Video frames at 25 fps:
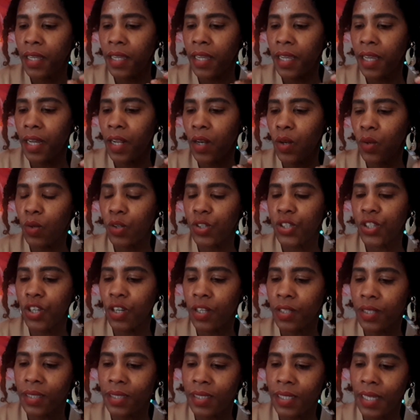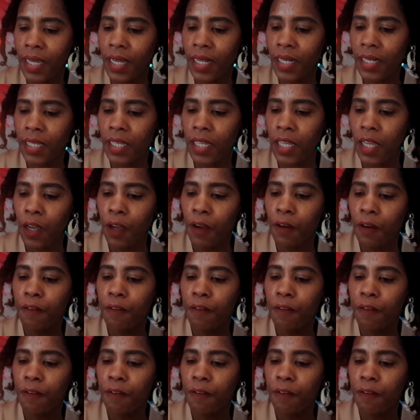hair lotion daily